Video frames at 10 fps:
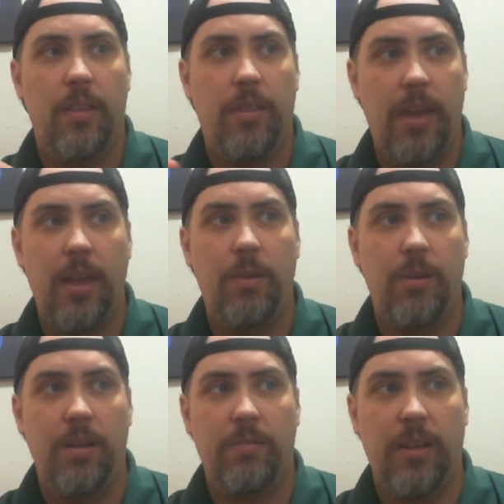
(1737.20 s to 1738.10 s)
They
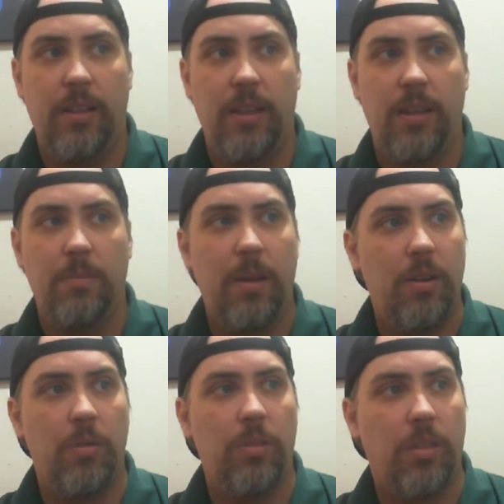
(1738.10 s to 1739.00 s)
own everything. You might
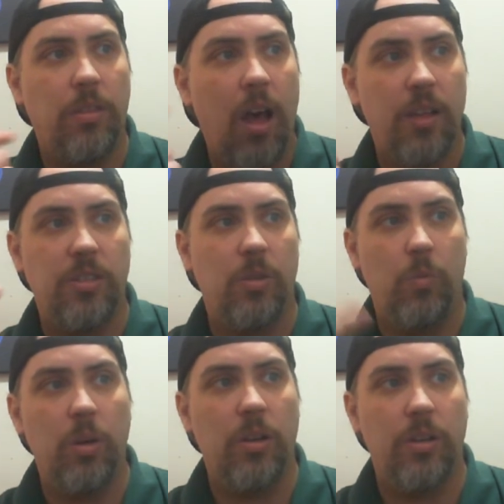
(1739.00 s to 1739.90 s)
own the thoughts and the
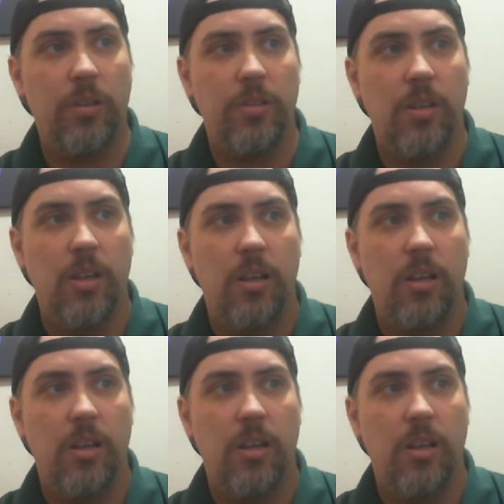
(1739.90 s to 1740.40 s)
words,